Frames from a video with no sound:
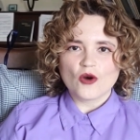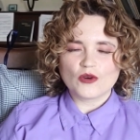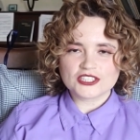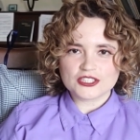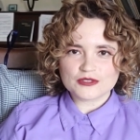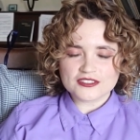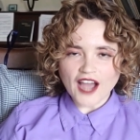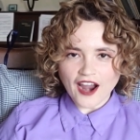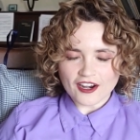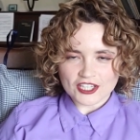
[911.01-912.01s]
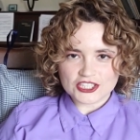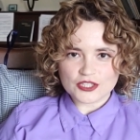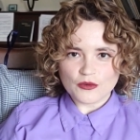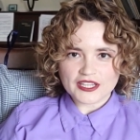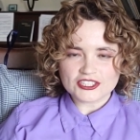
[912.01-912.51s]
When she was younger,
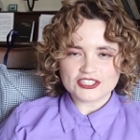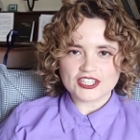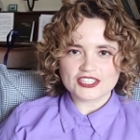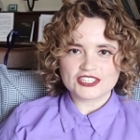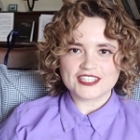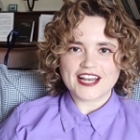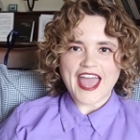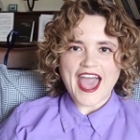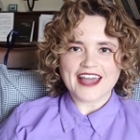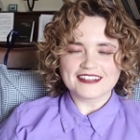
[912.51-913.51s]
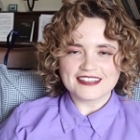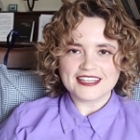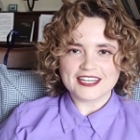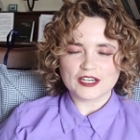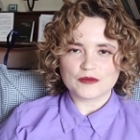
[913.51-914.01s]
she wished she'd had
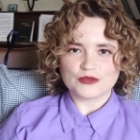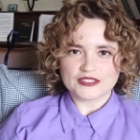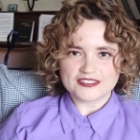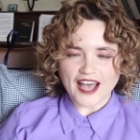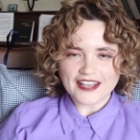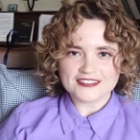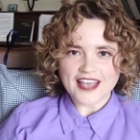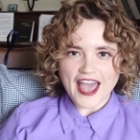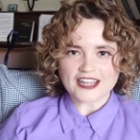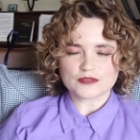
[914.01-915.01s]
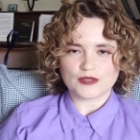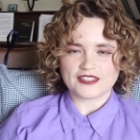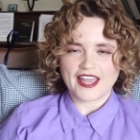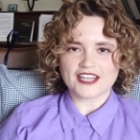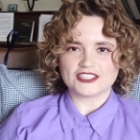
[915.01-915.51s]
clear, precise
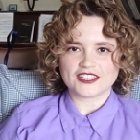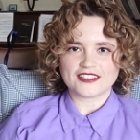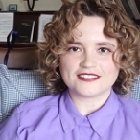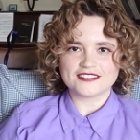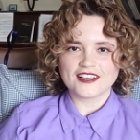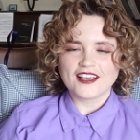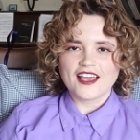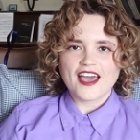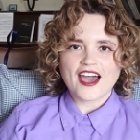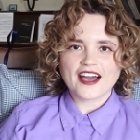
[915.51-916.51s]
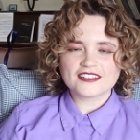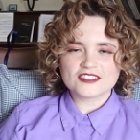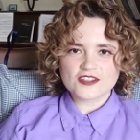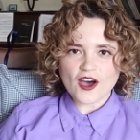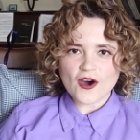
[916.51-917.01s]
explanations and
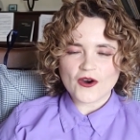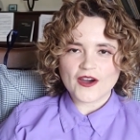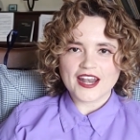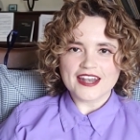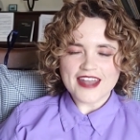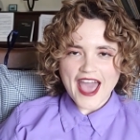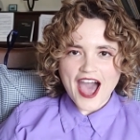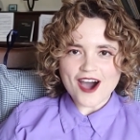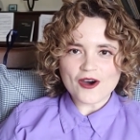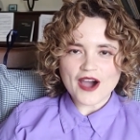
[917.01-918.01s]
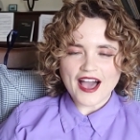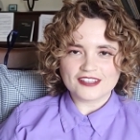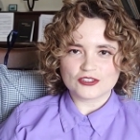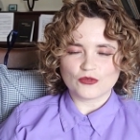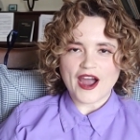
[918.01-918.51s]
so now,
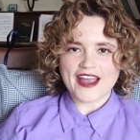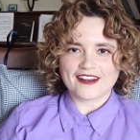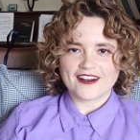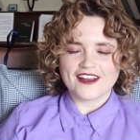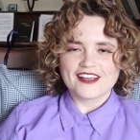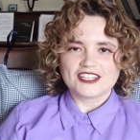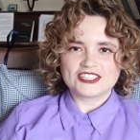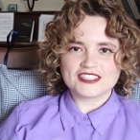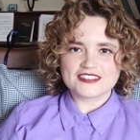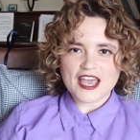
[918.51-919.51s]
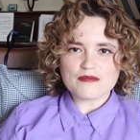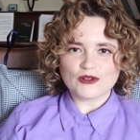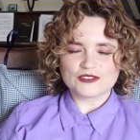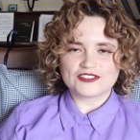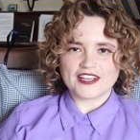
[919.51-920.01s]
as a writer, she's
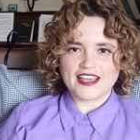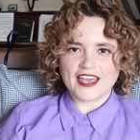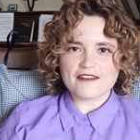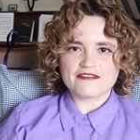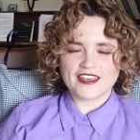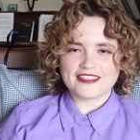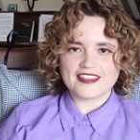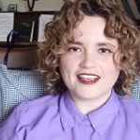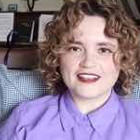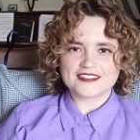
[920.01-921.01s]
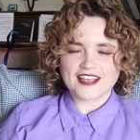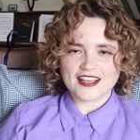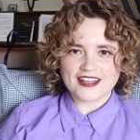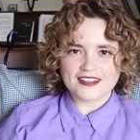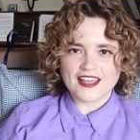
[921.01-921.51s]
able to give these
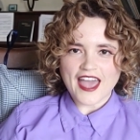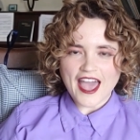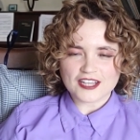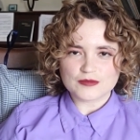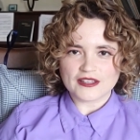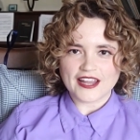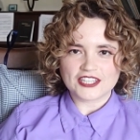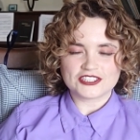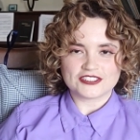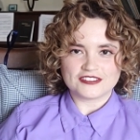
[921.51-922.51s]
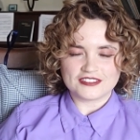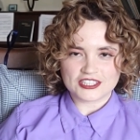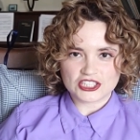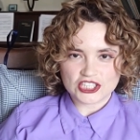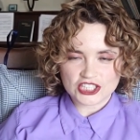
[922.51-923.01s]
explanations
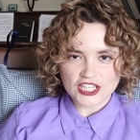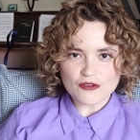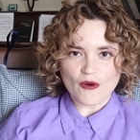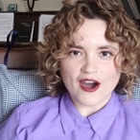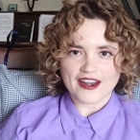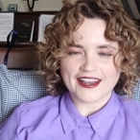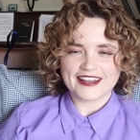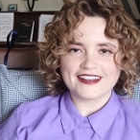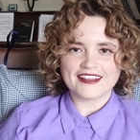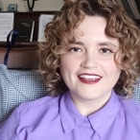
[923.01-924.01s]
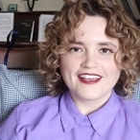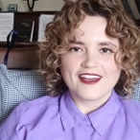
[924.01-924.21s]
that she wanted